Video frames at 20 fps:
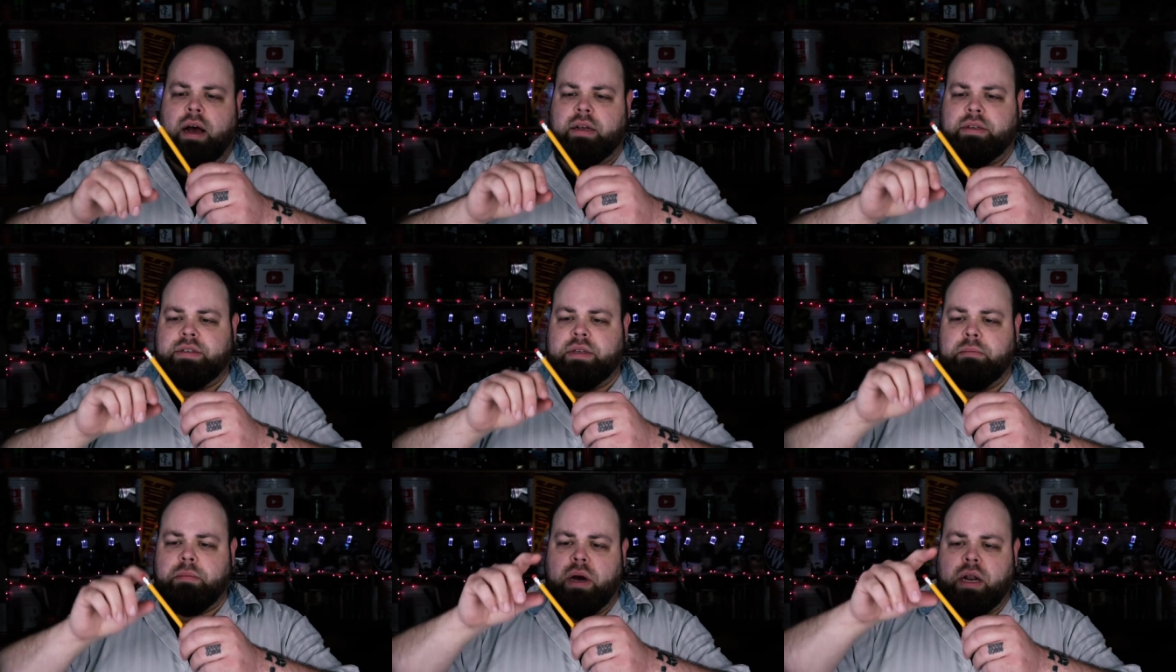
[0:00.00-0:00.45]

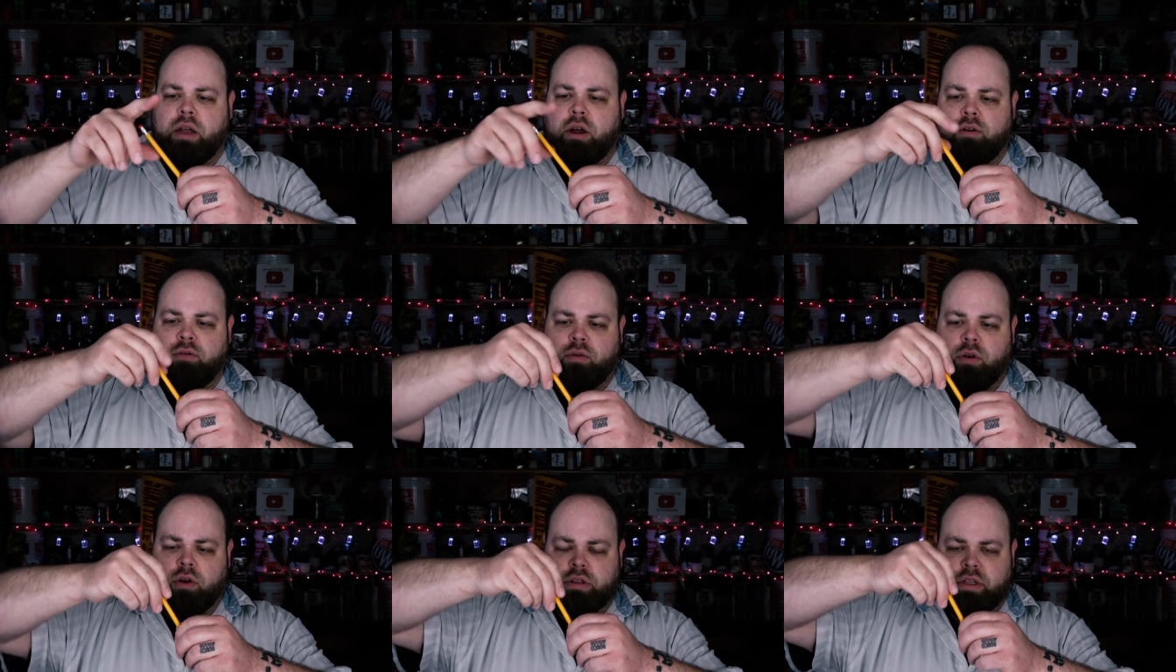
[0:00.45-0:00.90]
Somebody
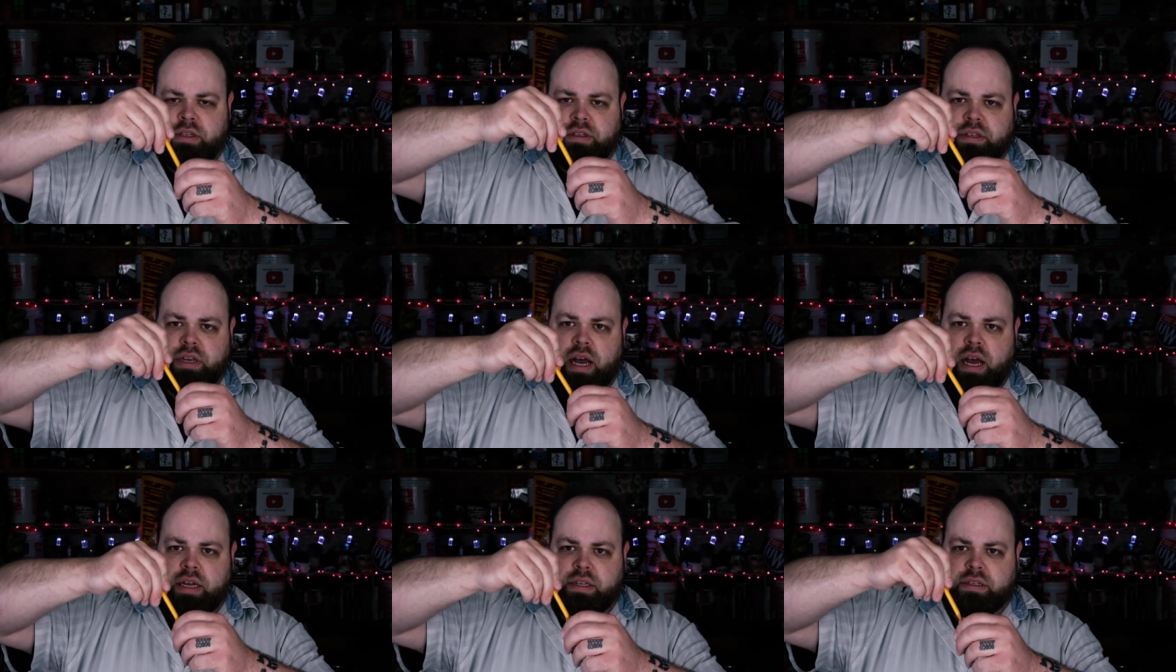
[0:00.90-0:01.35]
over on the
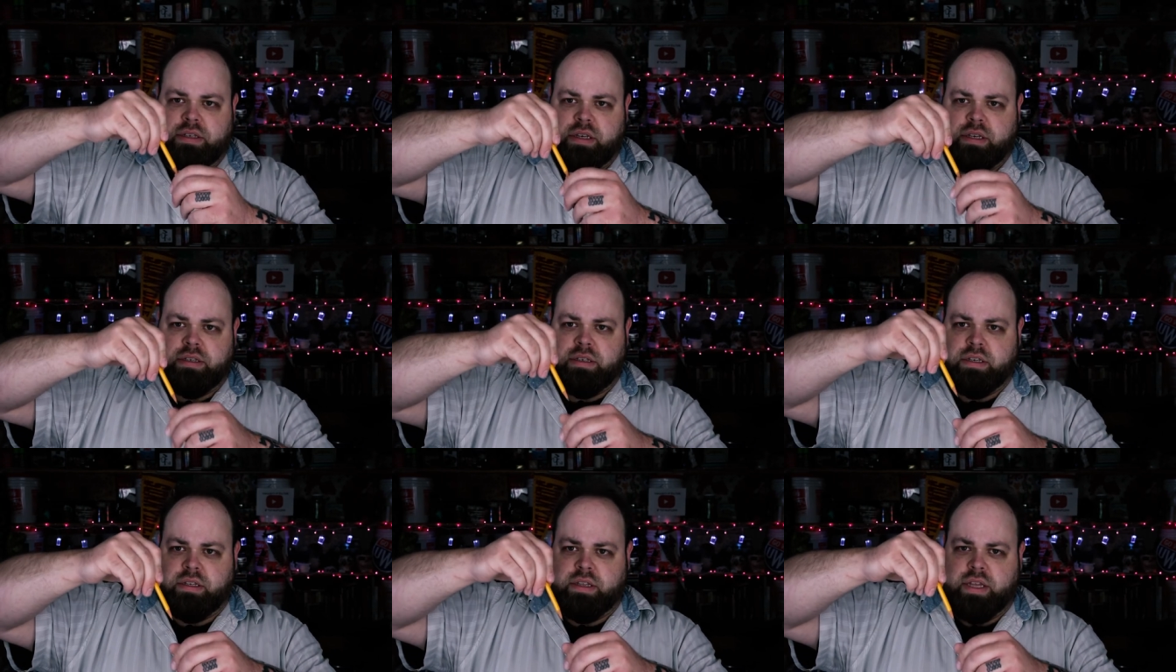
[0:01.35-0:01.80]
side
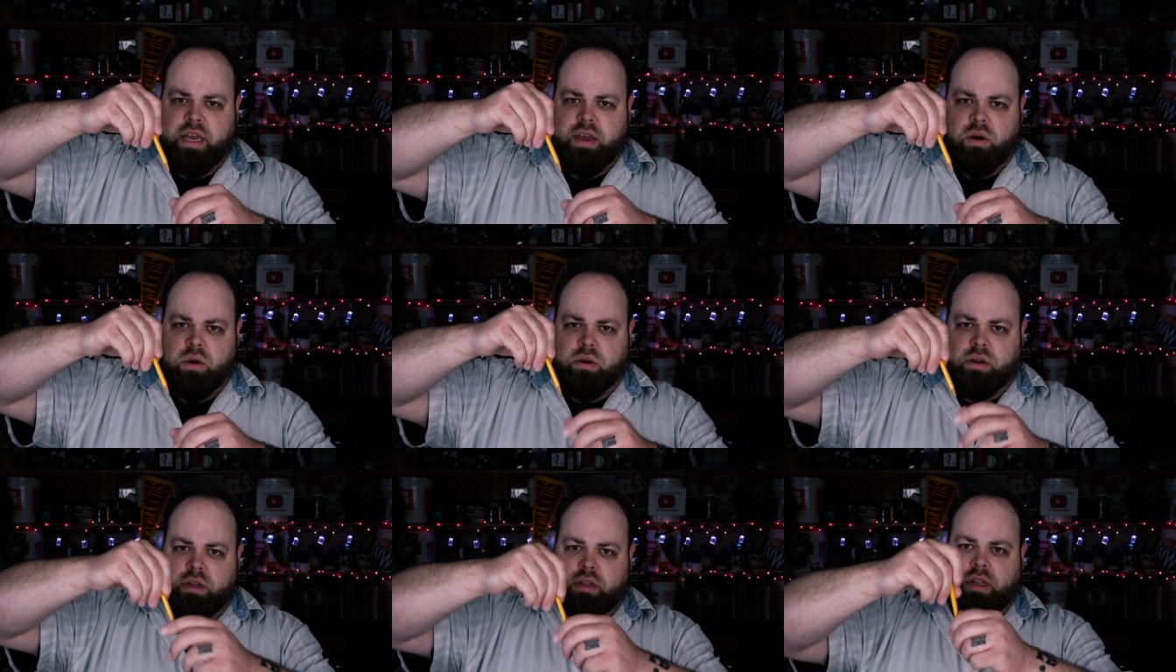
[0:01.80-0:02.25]
says that they
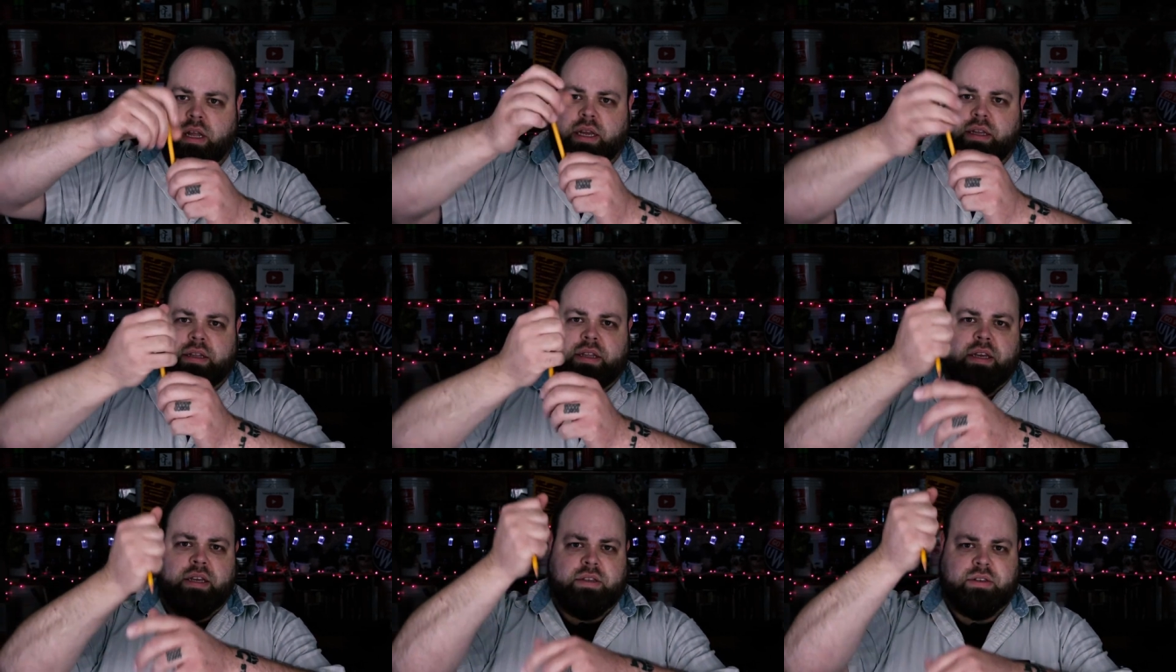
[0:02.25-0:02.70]
hold it
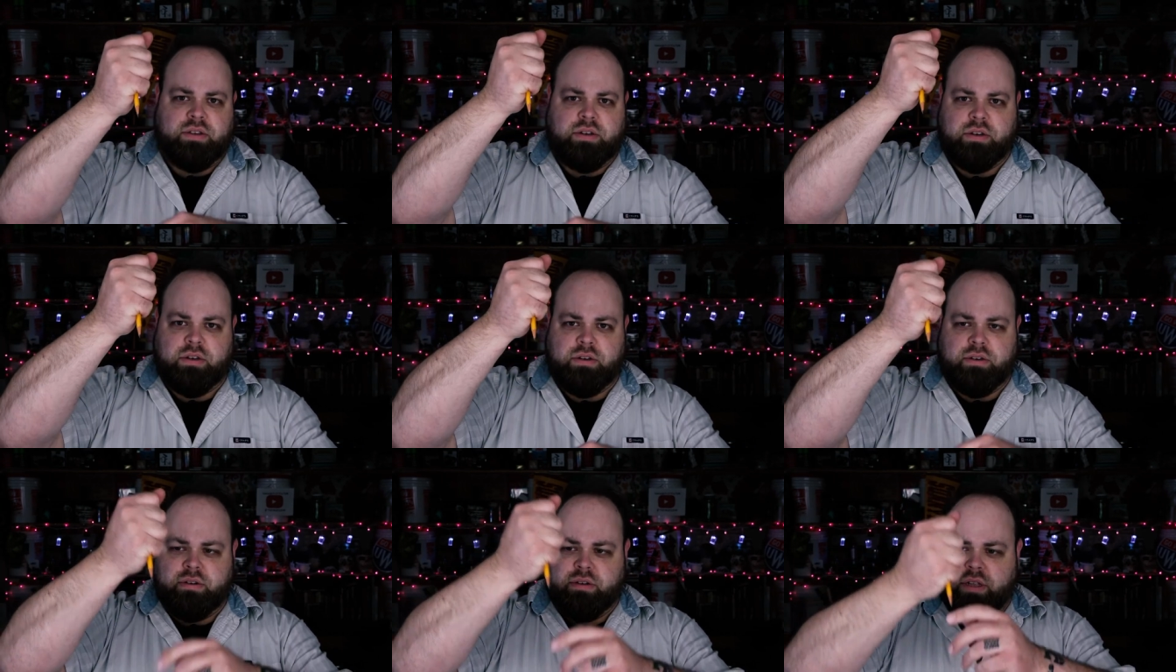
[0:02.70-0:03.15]
like this,
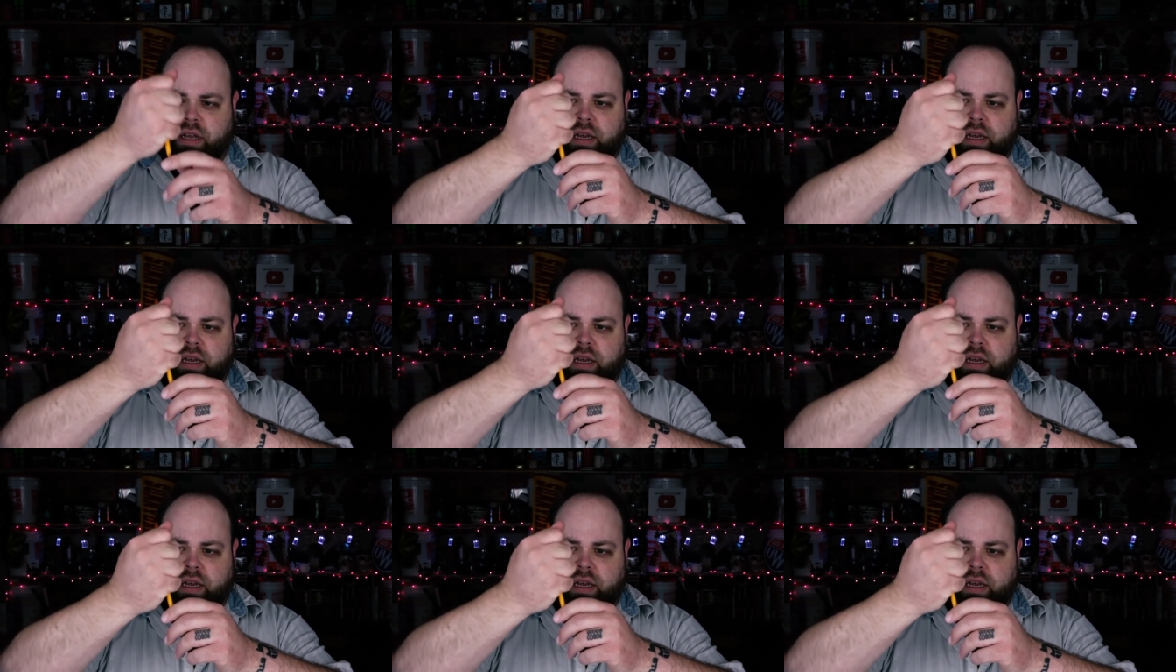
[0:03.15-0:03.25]
or